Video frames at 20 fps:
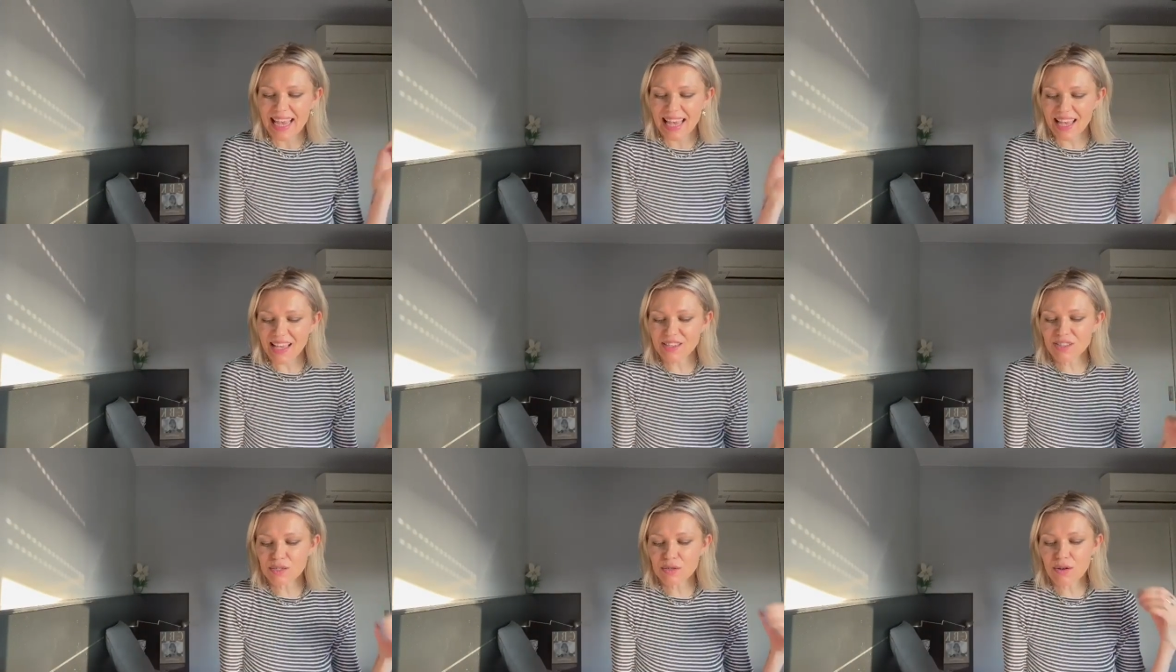
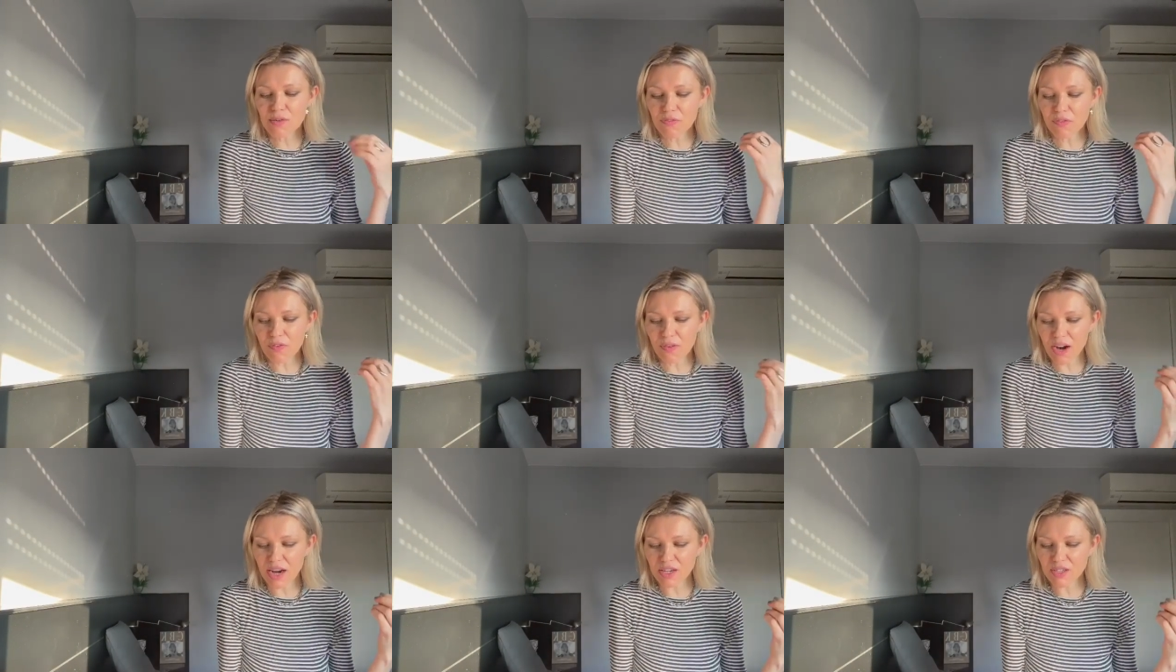It's
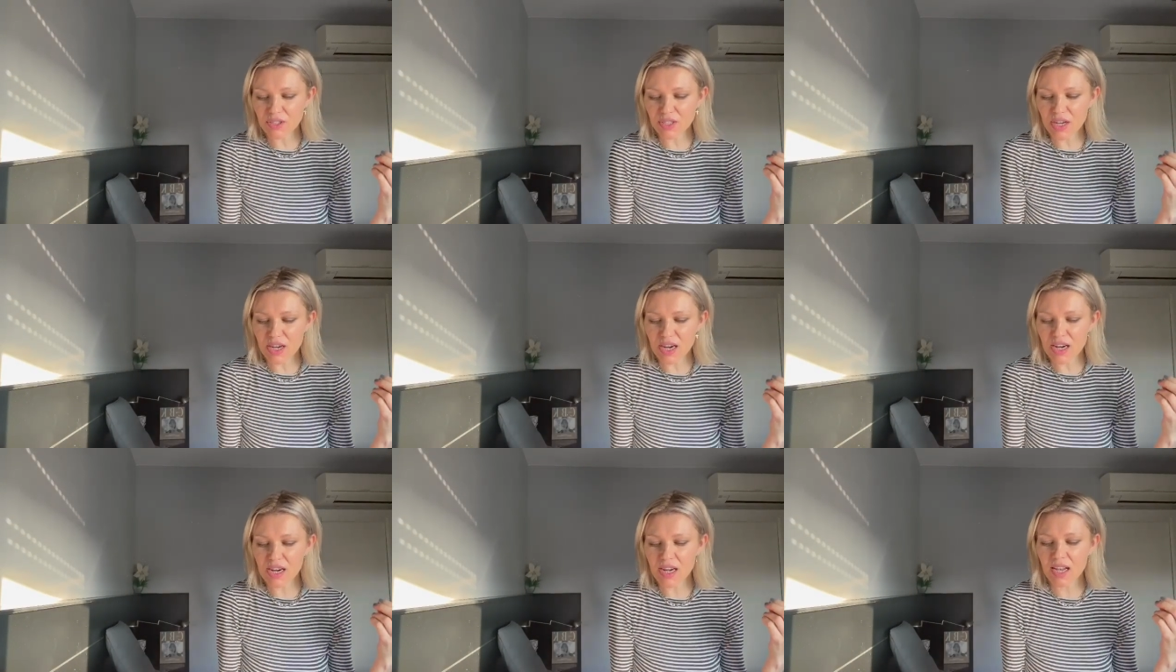
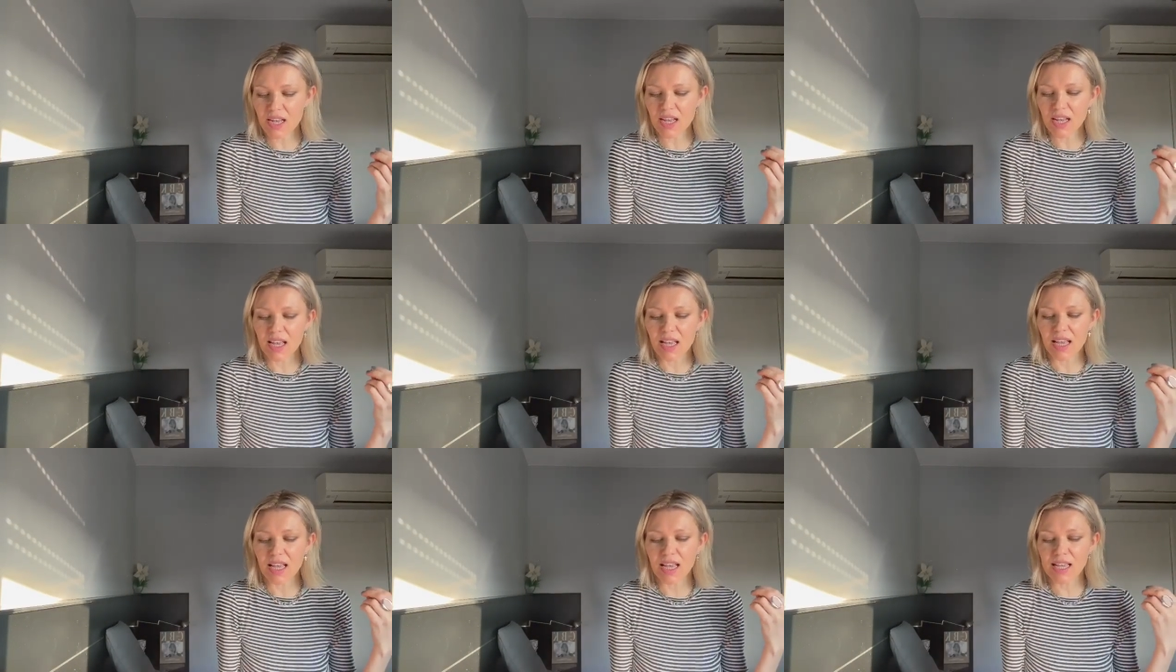refreshing.
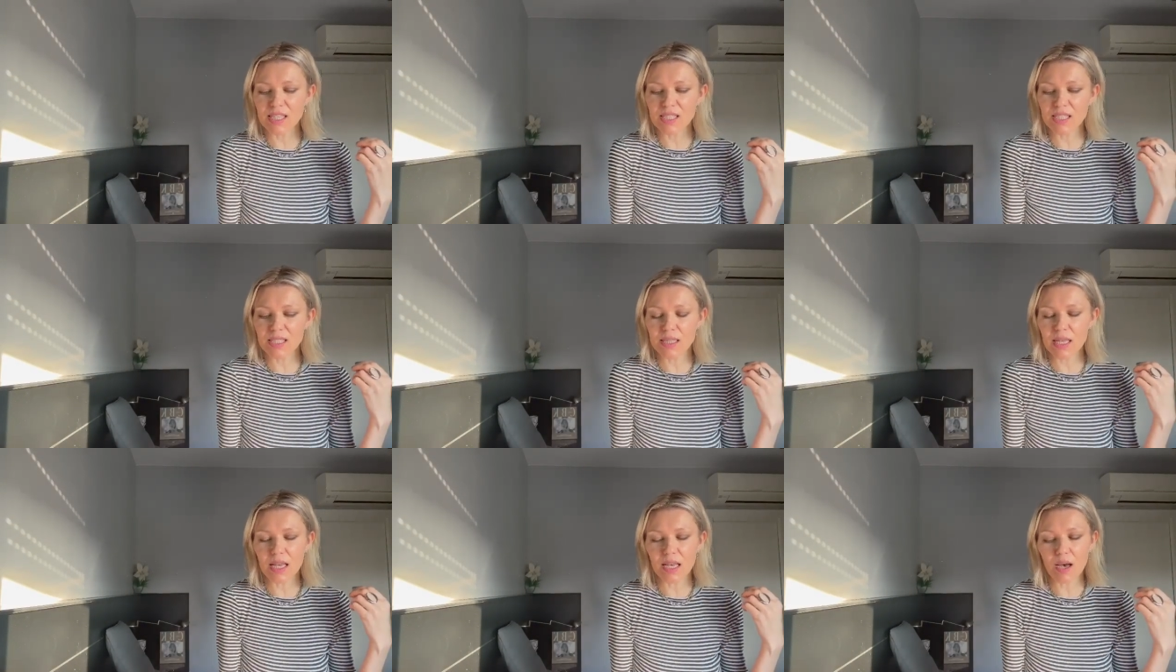
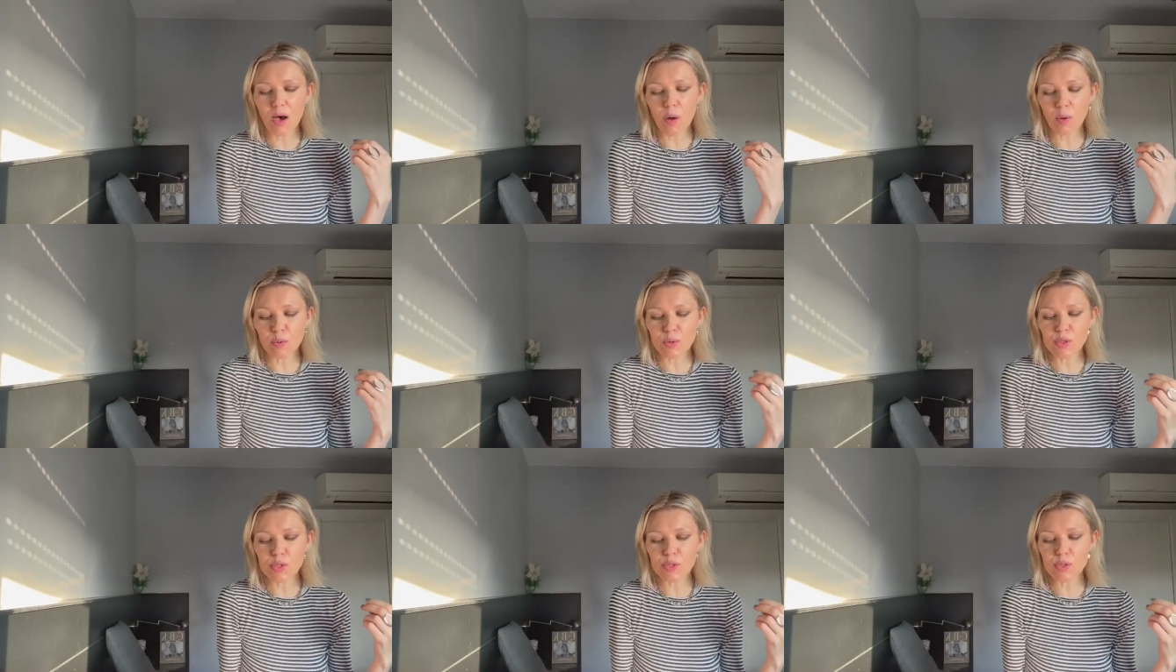It's
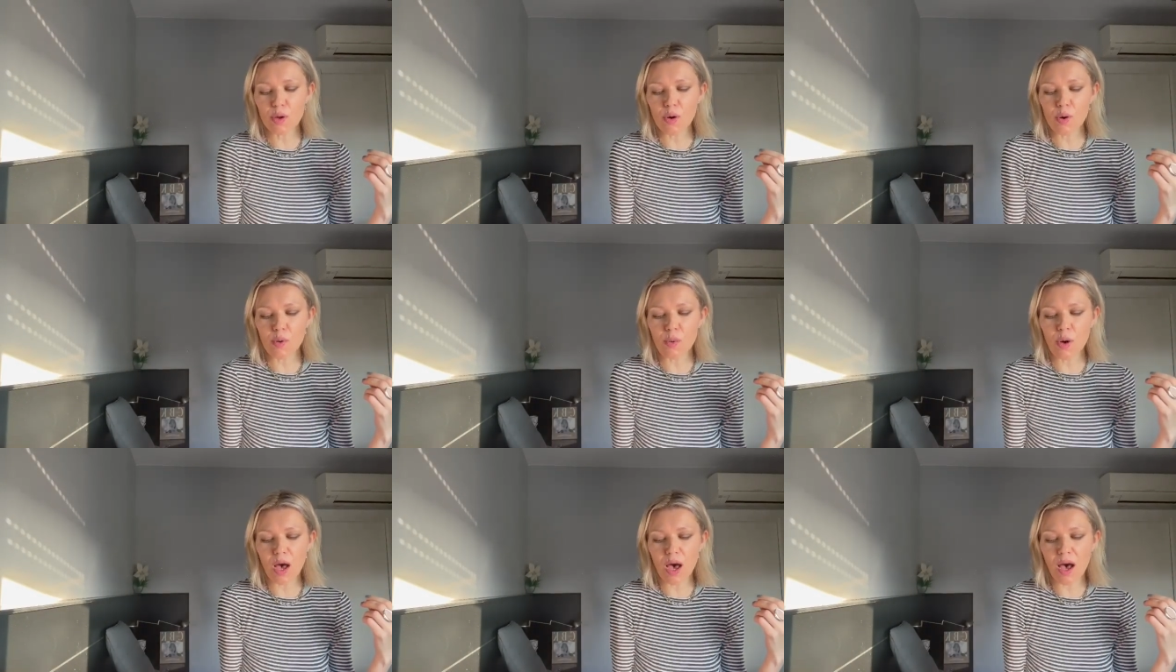
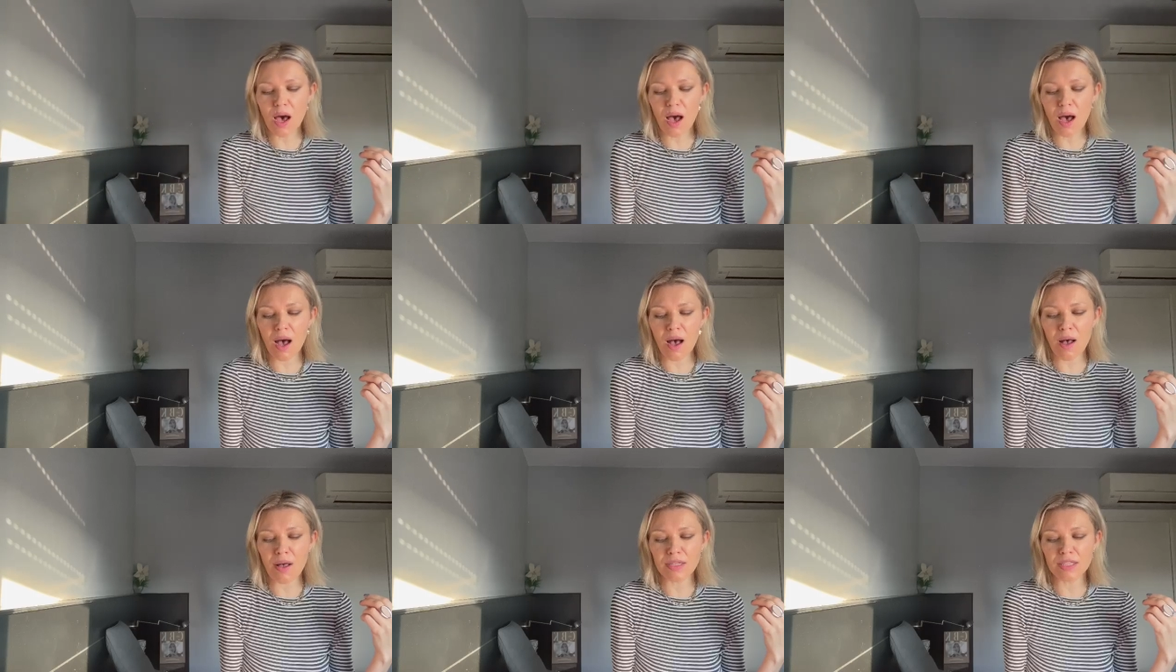also
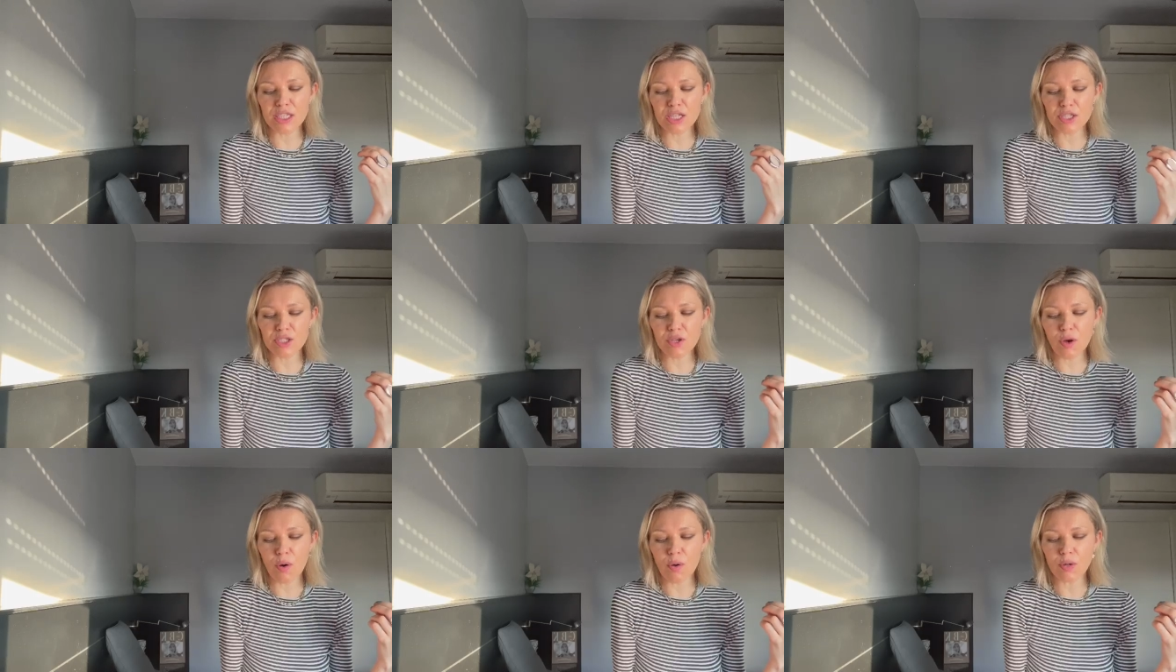a
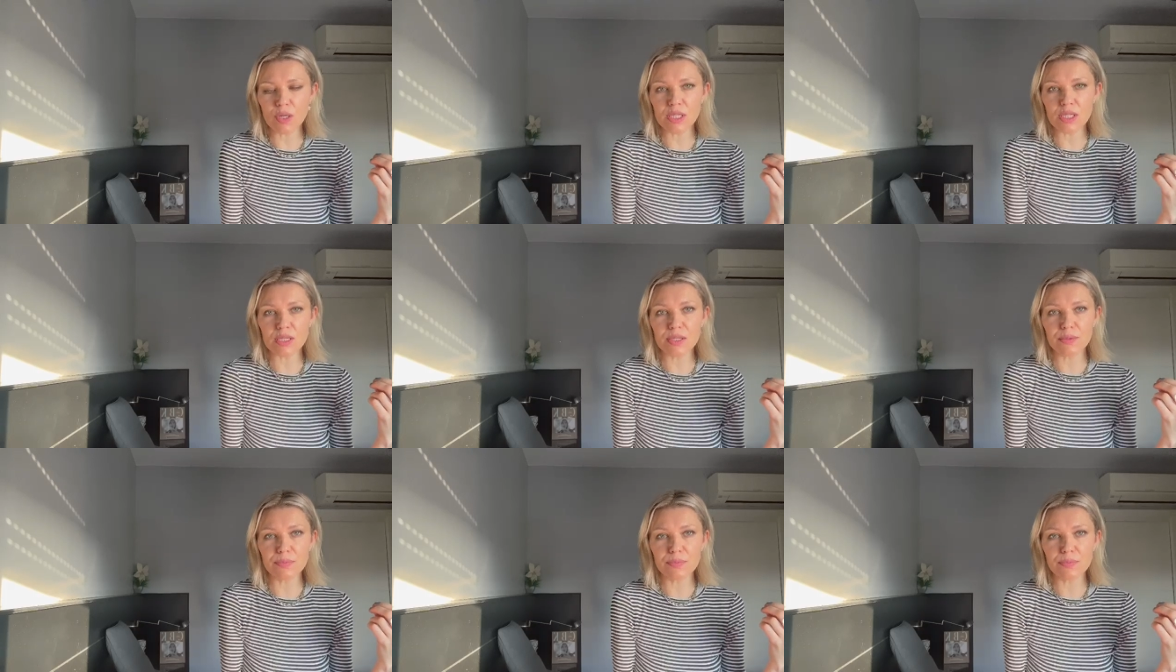detox